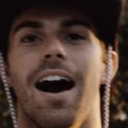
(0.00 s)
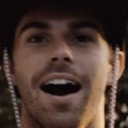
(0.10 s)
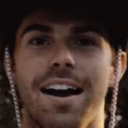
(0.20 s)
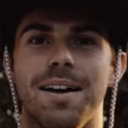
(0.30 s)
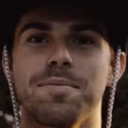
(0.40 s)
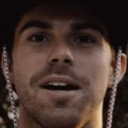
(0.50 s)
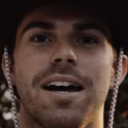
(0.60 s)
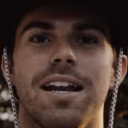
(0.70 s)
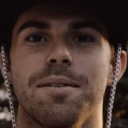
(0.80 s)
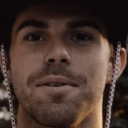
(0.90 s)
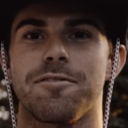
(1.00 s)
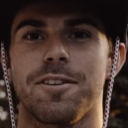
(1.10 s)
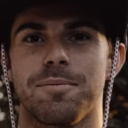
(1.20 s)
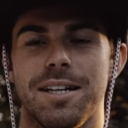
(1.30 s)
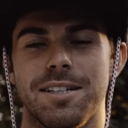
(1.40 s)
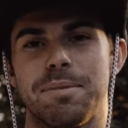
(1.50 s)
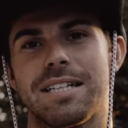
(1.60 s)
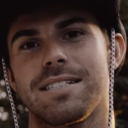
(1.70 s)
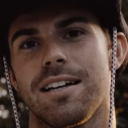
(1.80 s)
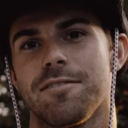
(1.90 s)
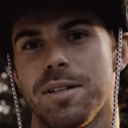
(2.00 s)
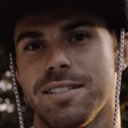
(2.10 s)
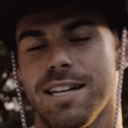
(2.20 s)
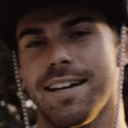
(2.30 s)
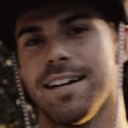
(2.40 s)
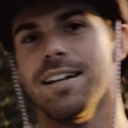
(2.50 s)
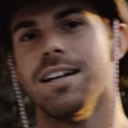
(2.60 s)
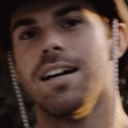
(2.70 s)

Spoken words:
Hi, I'm Brian, and I'm a filmmaker based out of Montana.